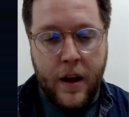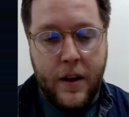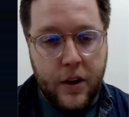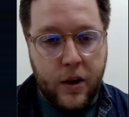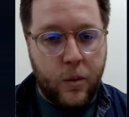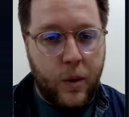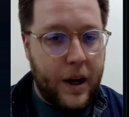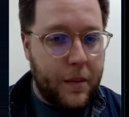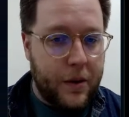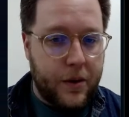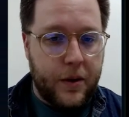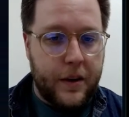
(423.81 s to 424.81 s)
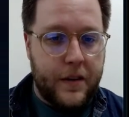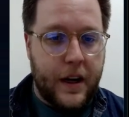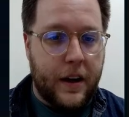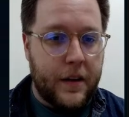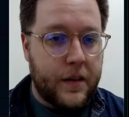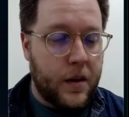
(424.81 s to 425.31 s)
Then you can wait about 30
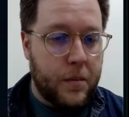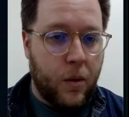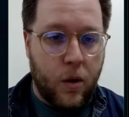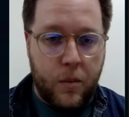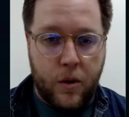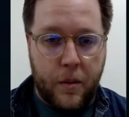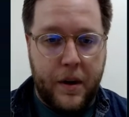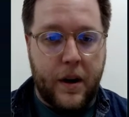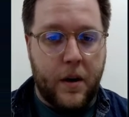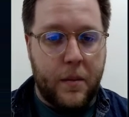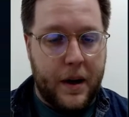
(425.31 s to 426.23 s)
seconds and then pour more beer.